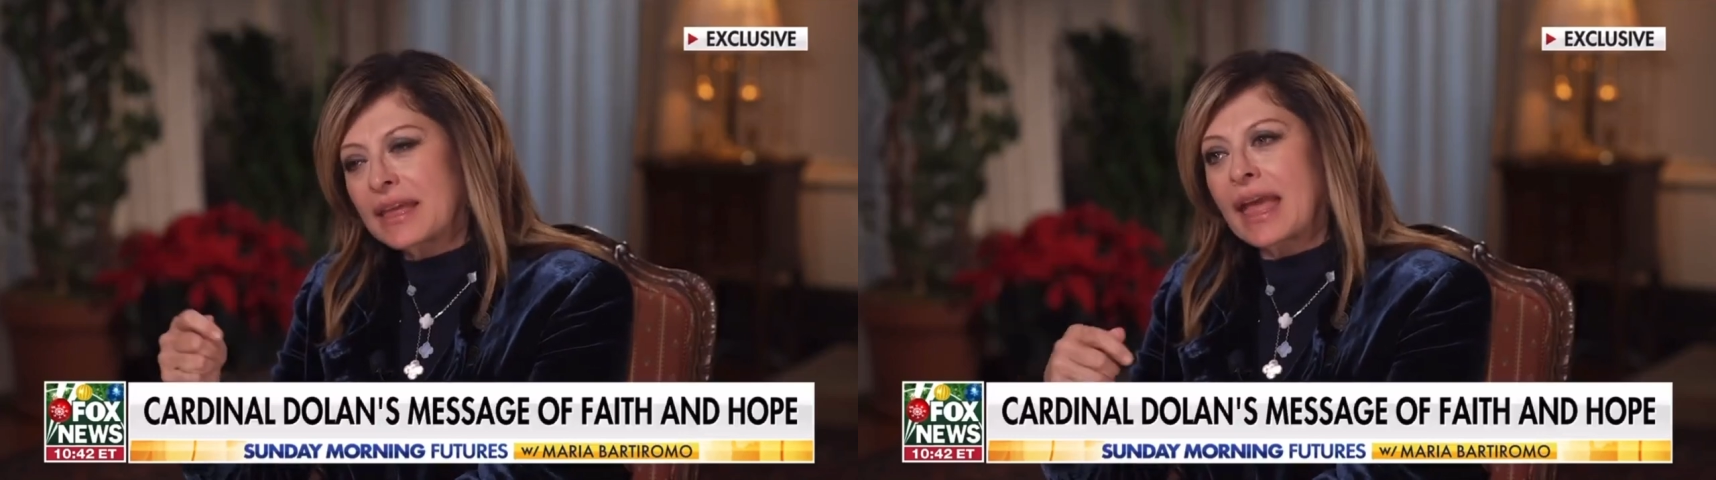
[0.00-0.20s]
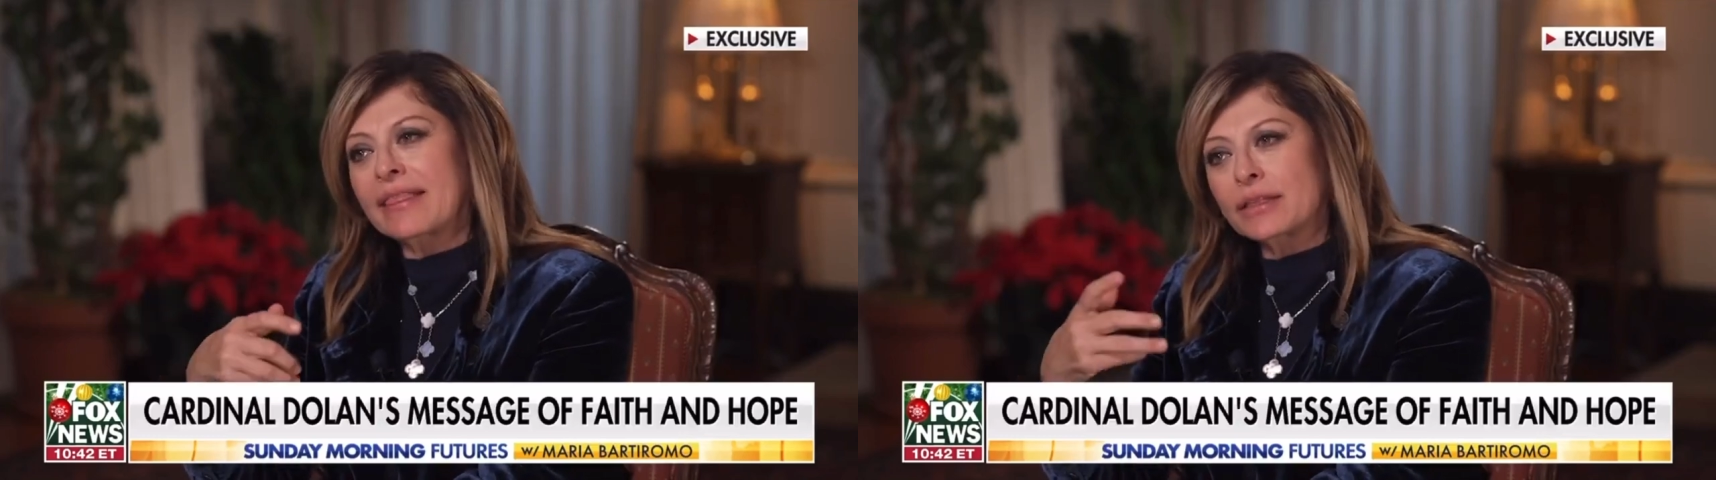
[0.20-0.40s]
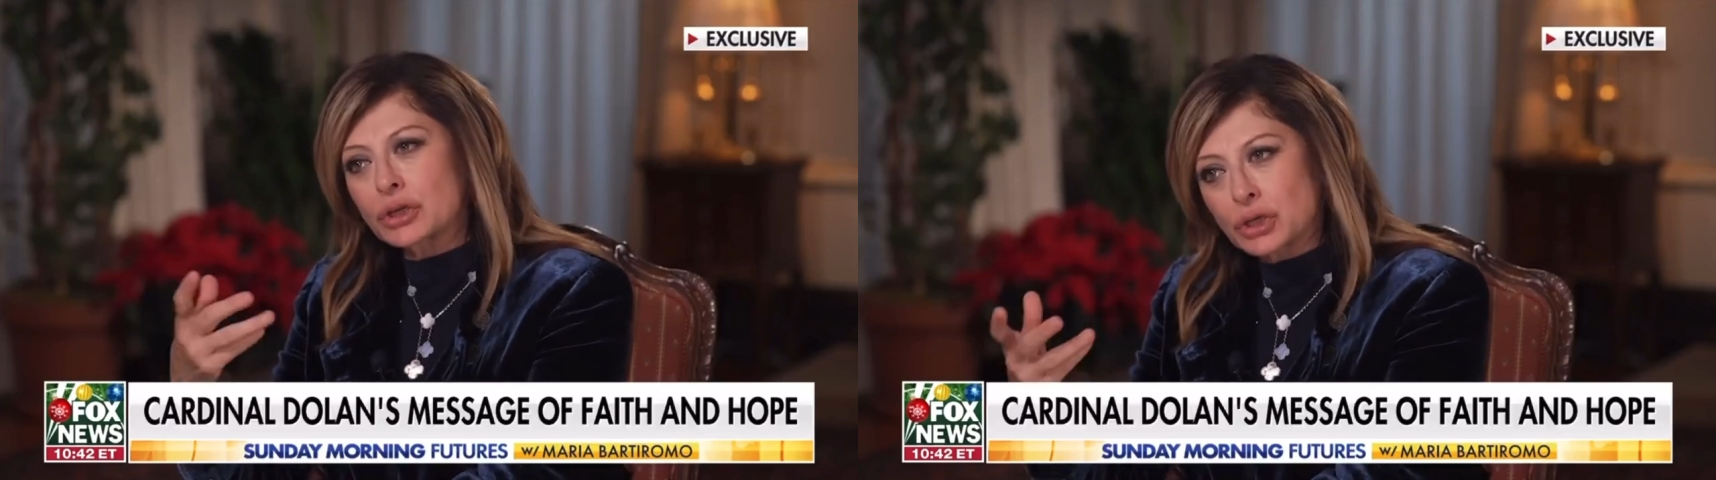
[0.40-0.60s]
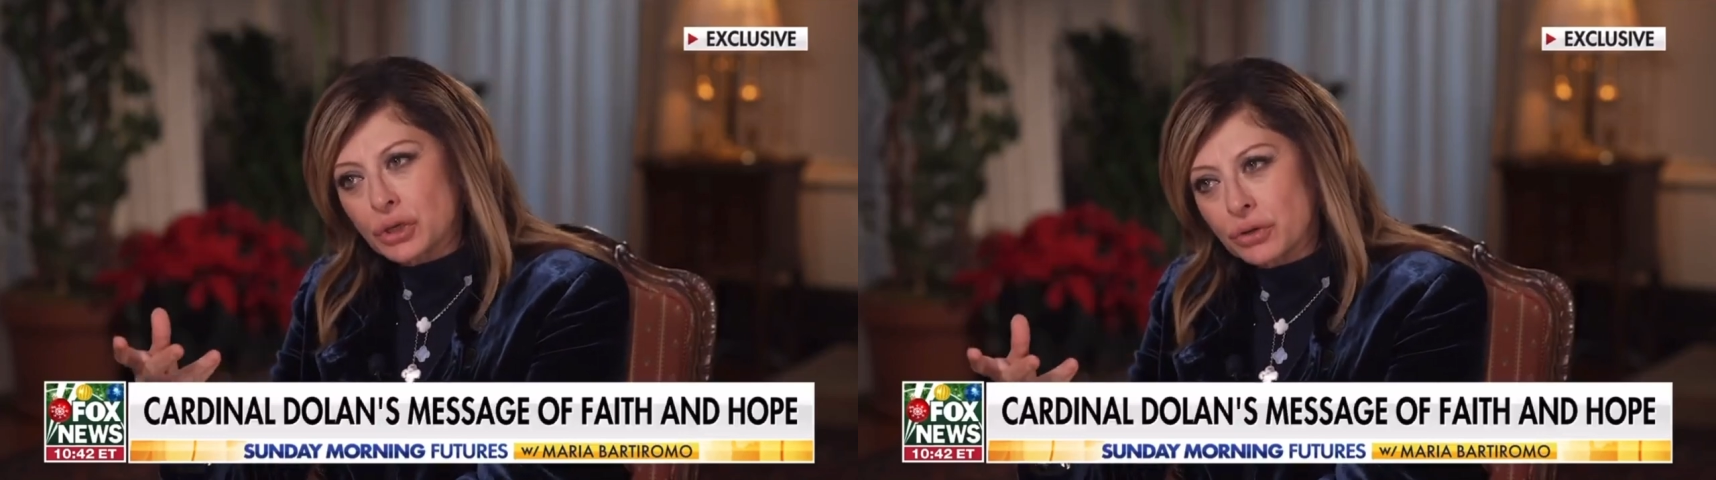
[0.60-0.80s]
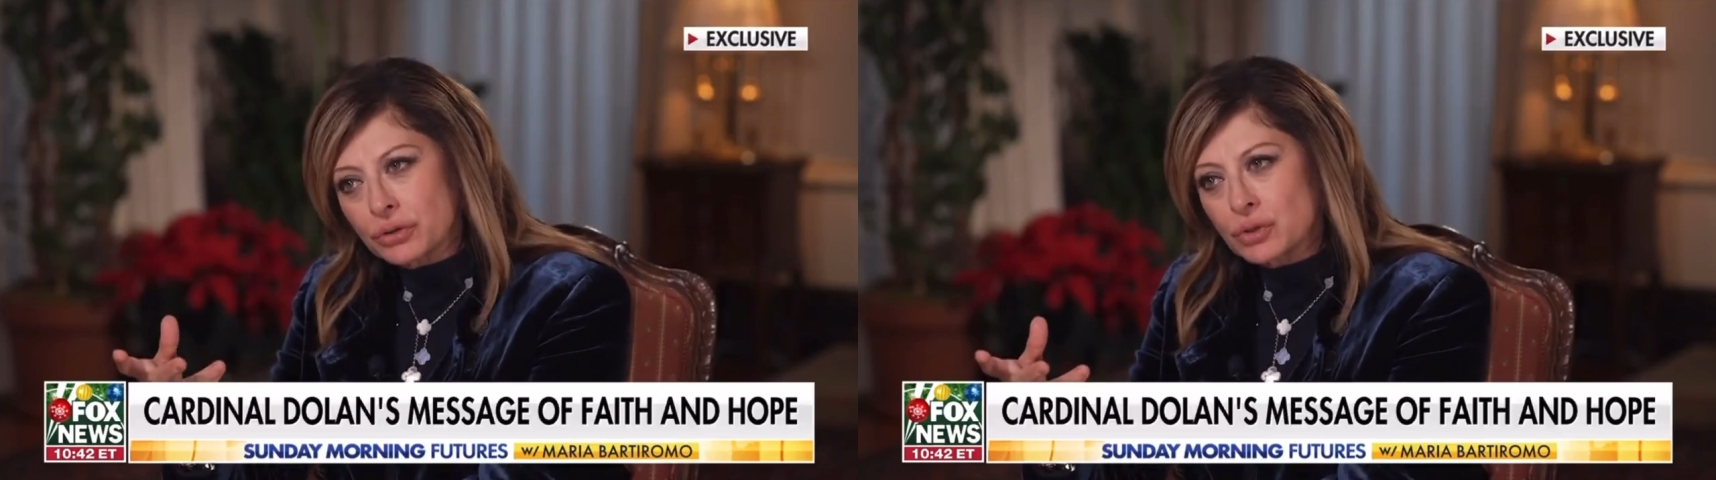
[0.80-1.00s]
the Catholic
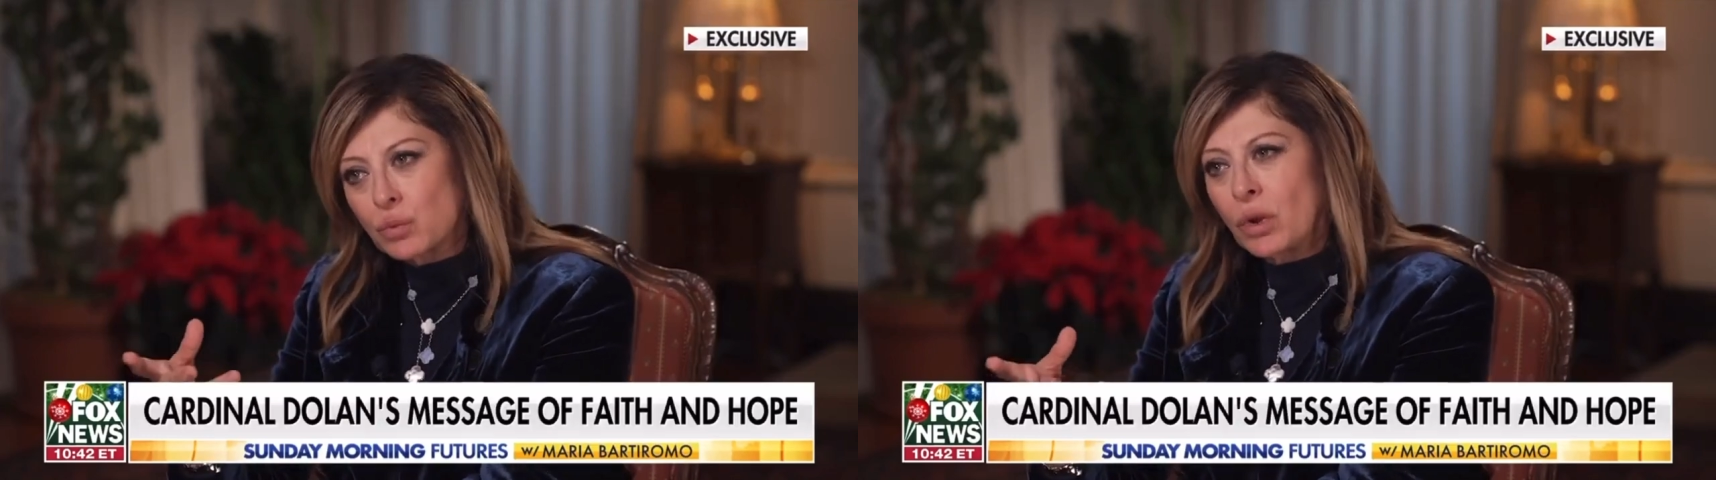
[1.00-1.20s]
Church?